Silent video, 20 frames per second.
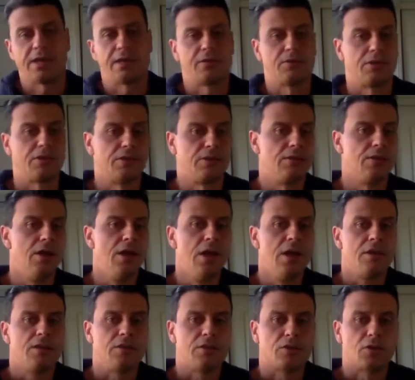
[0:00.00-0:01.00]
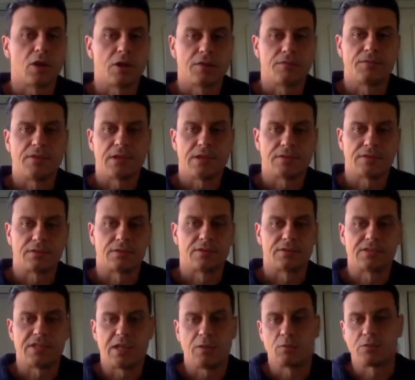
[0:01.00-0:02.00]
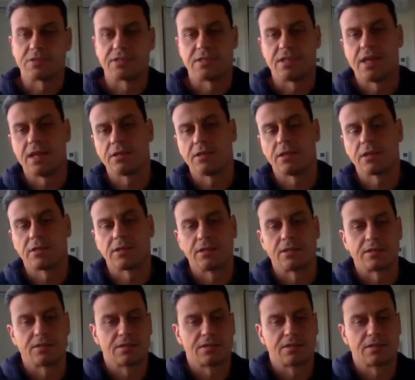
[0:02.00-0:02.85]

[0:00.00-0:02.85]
and you kind of need to sequence it out like this.